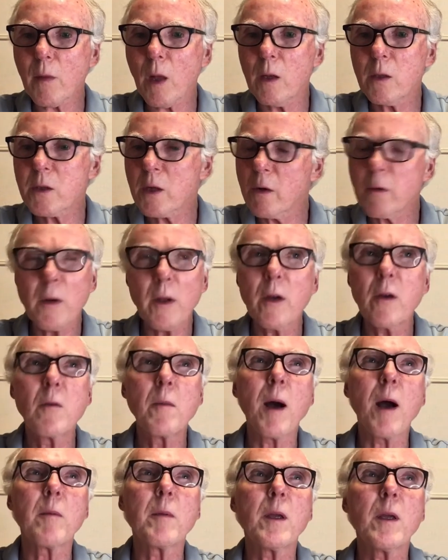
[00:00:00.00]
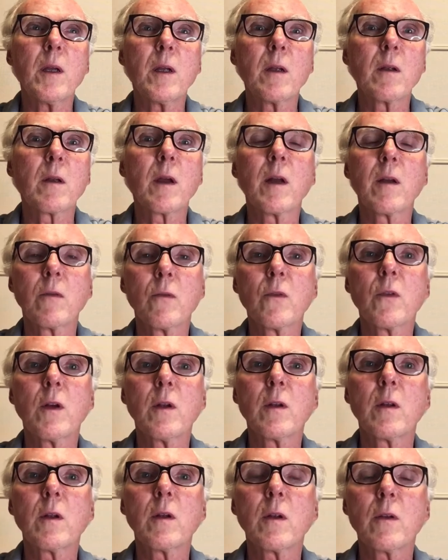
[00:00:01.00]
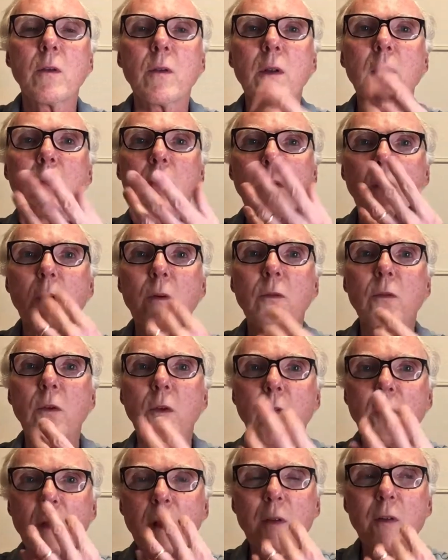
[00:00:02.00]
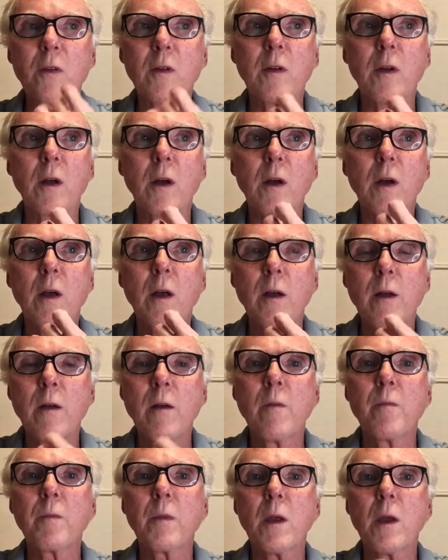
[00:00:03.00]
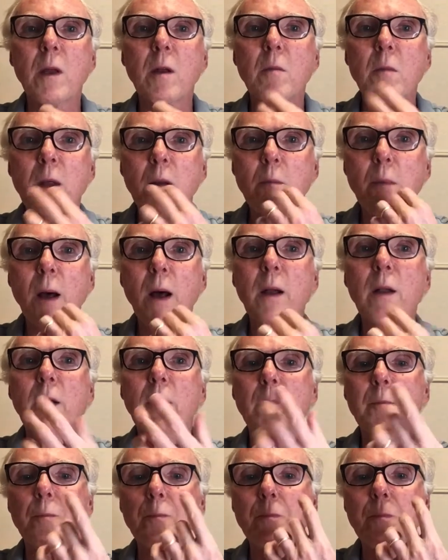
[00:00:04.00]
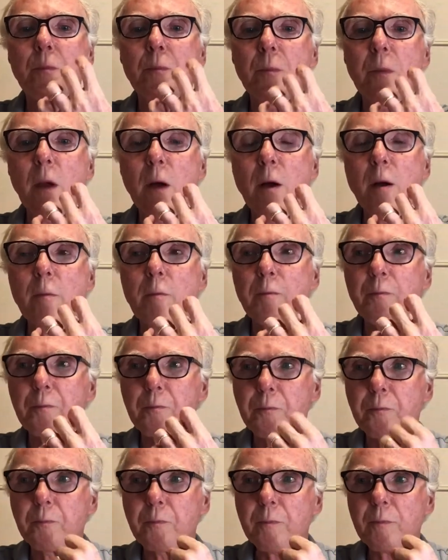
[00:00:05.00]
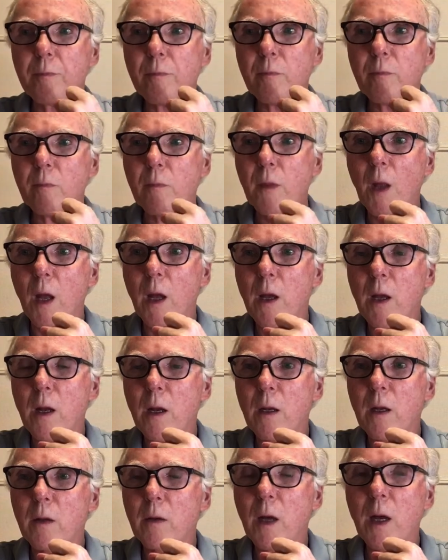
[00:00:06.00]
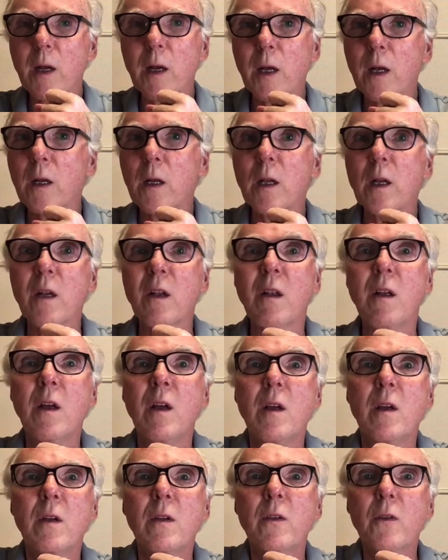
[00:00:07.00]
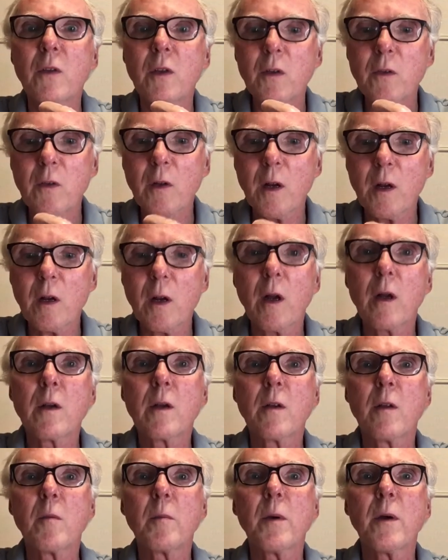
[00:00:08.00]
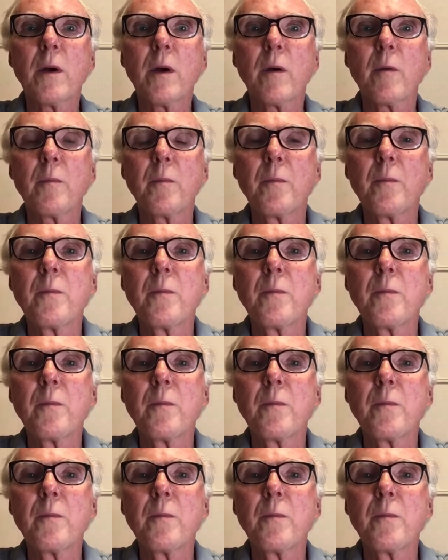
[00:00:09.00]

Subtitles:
It's not really umami, a kind of saltiness that sort of hits the tongue in mid-palate. And kind of like a little seasoning onto the beer.